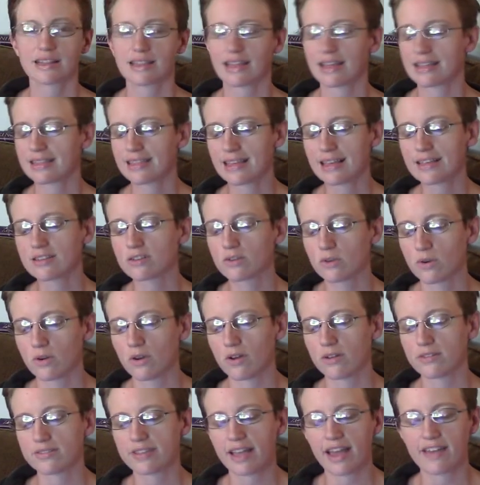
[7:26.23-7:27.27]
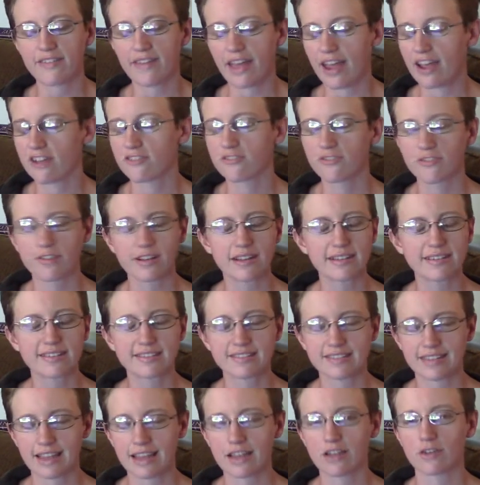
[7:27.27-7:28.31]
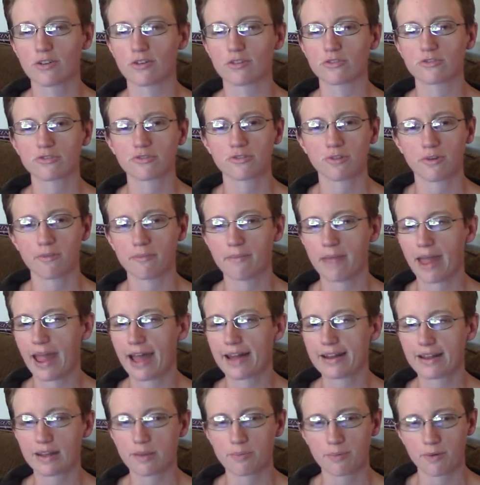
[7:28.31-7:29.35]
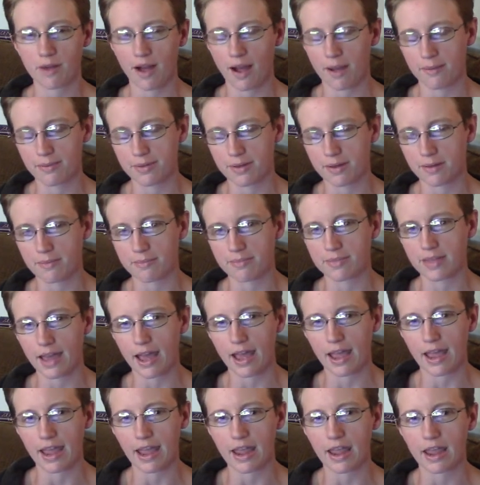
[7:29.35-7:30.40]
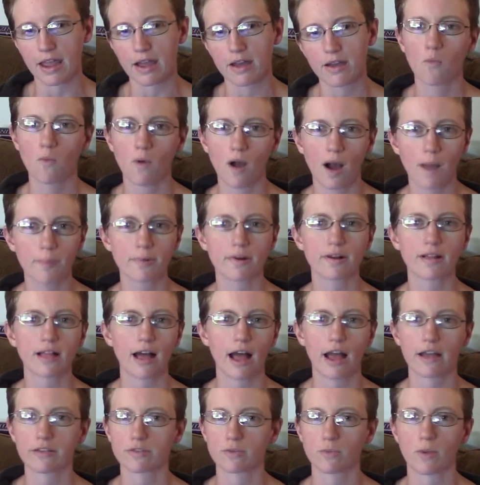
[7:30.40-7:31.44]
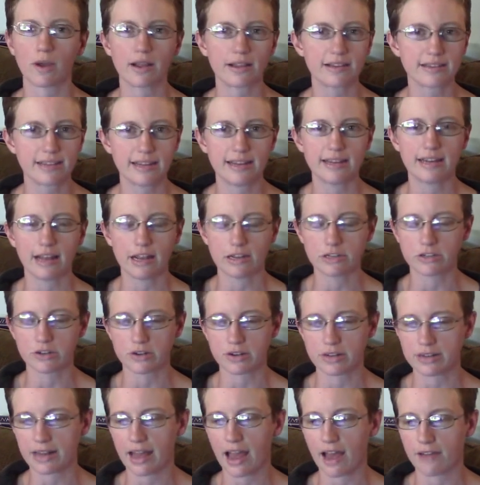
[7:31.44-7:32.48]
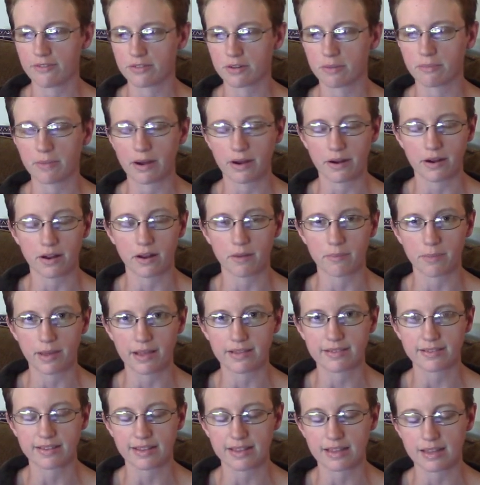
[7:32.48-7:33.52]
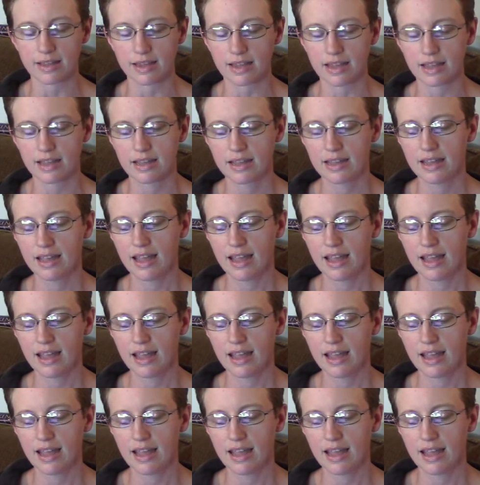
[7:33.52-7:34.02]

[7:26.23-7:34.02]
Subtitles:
Like, these girls have every single traumatic problem that a upper-class white teenager can have in America, basically.